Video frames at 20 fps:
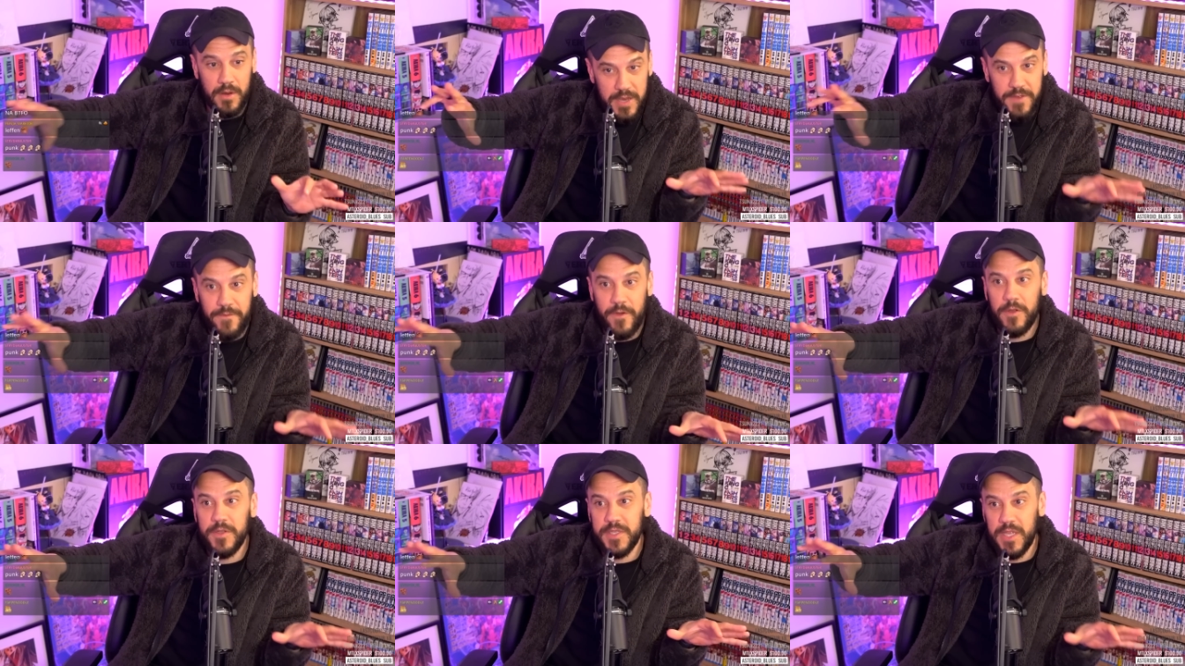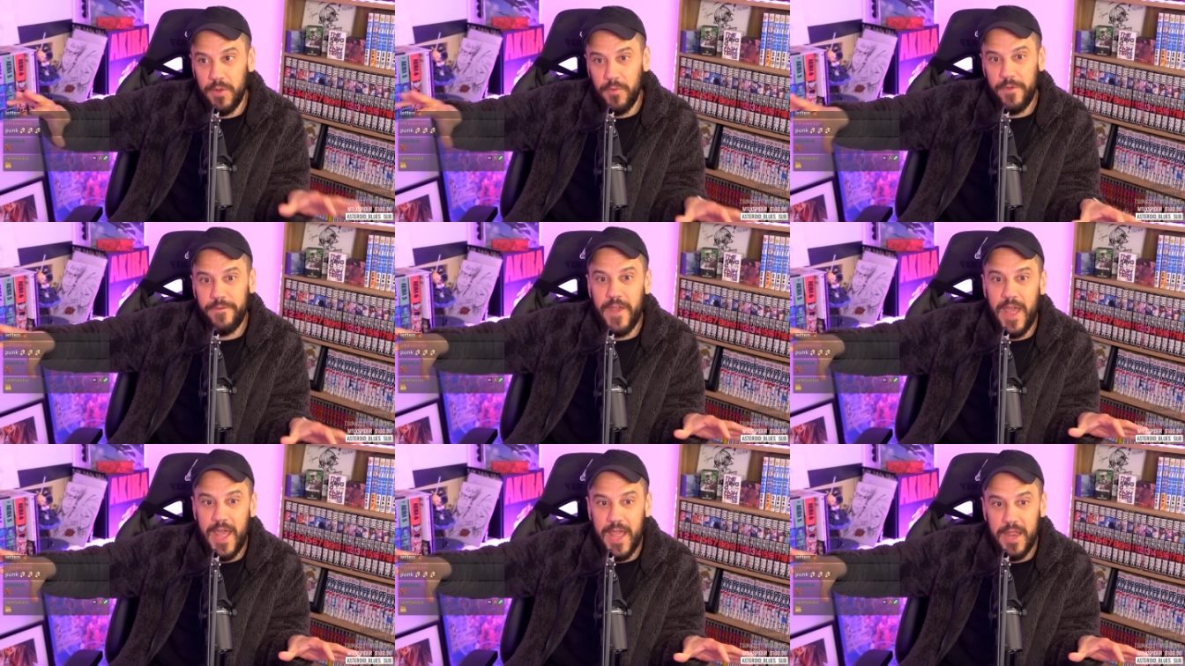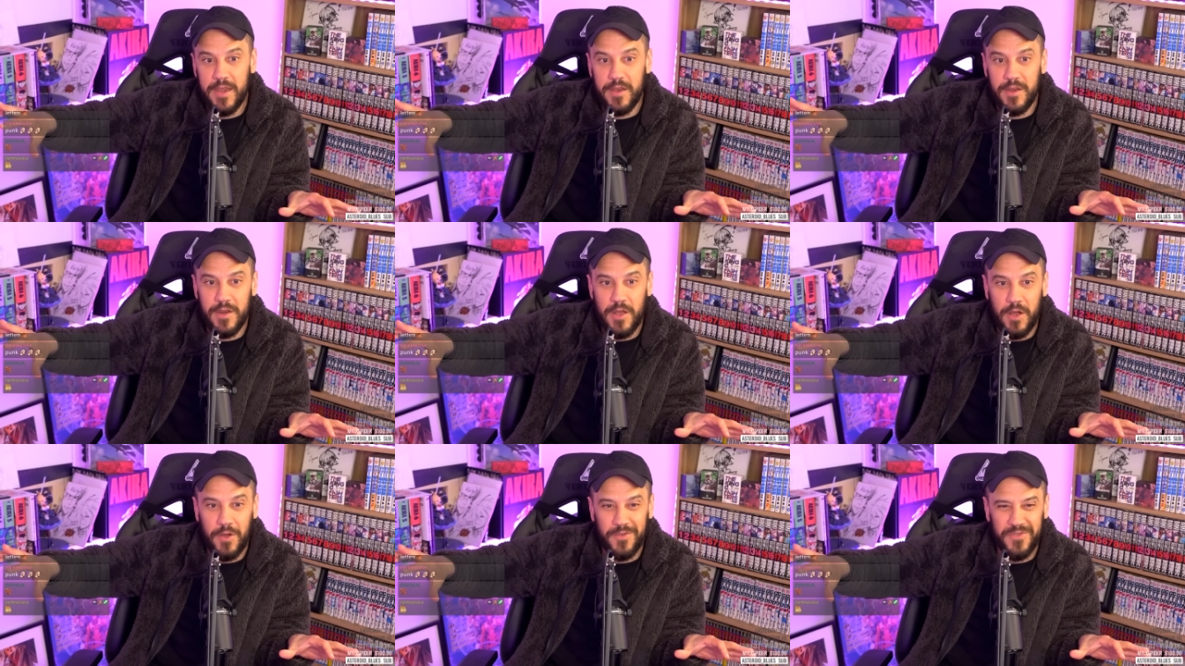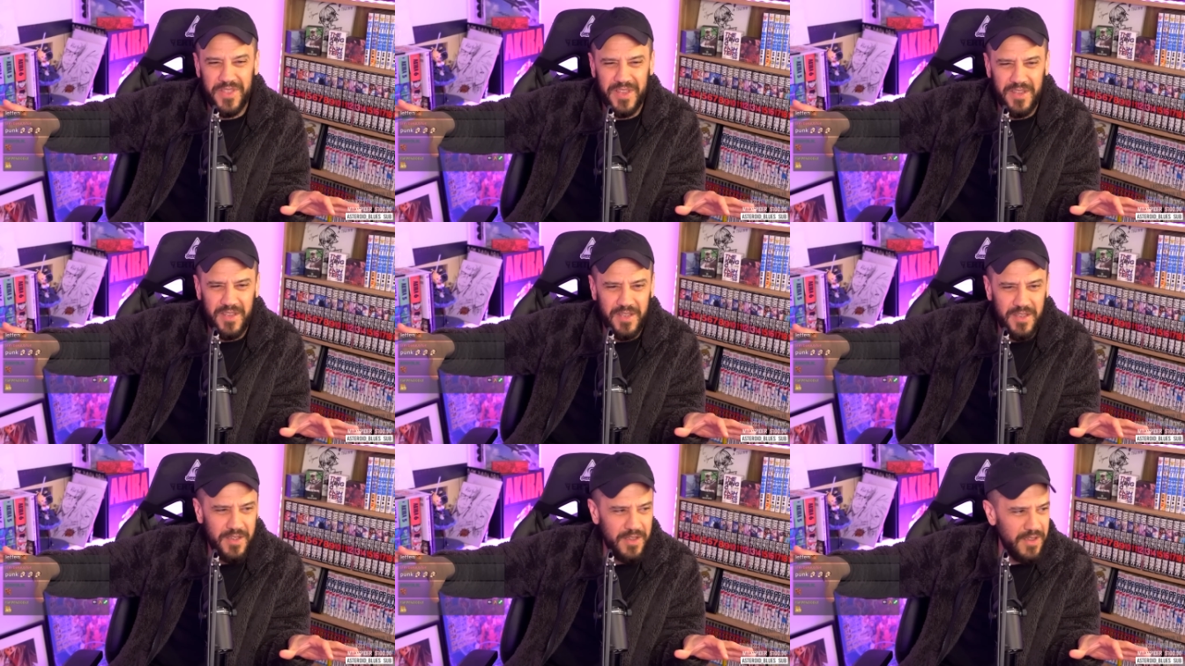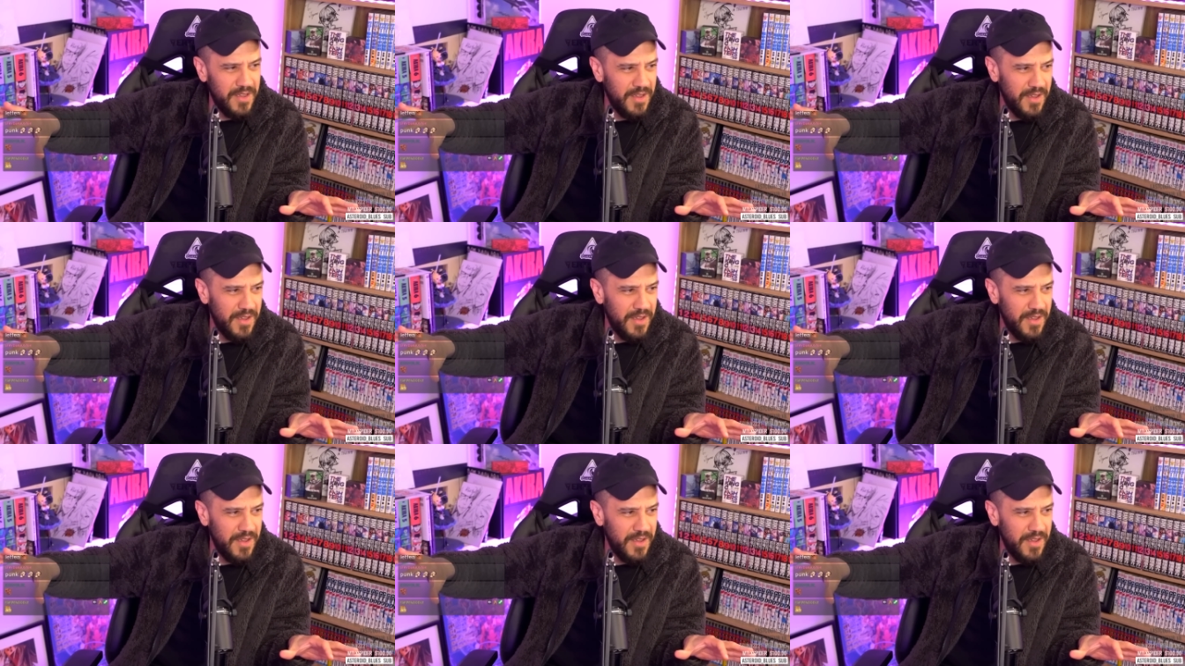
Evos that we've had, you know, the,